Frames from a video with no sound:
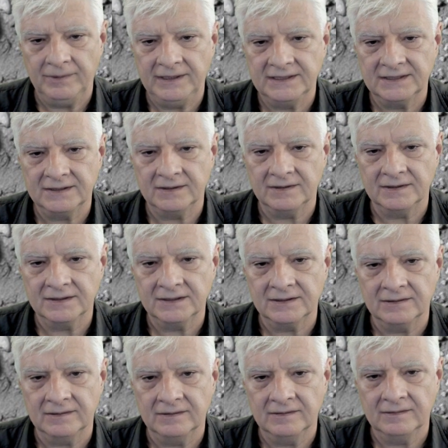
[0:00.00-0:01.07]

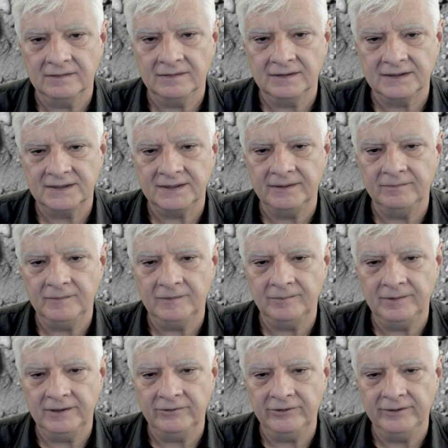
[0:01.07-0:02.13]
pieces seem
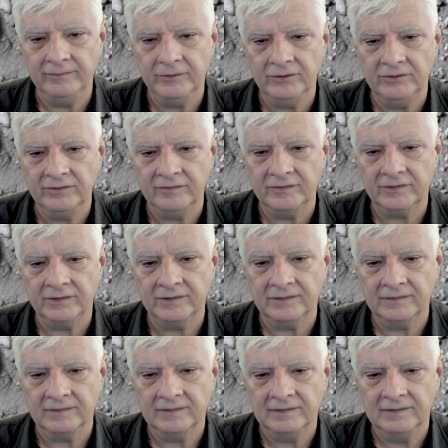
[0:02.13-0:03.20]
to be removed
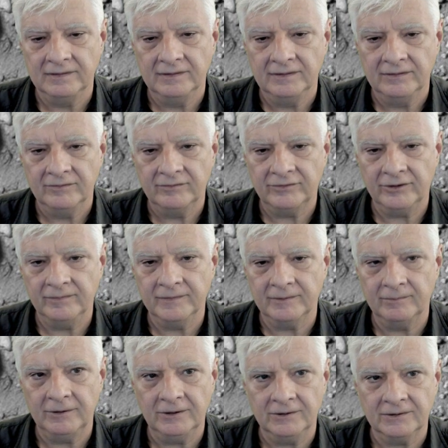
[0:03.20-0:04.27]

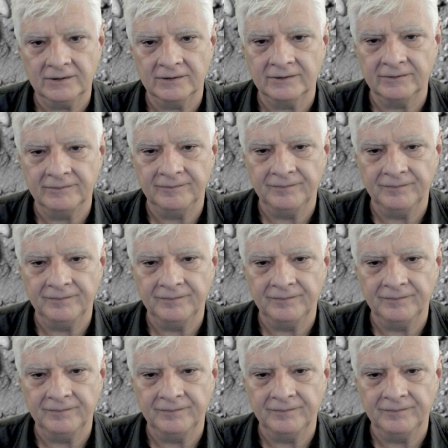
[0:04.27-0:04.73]
from the block.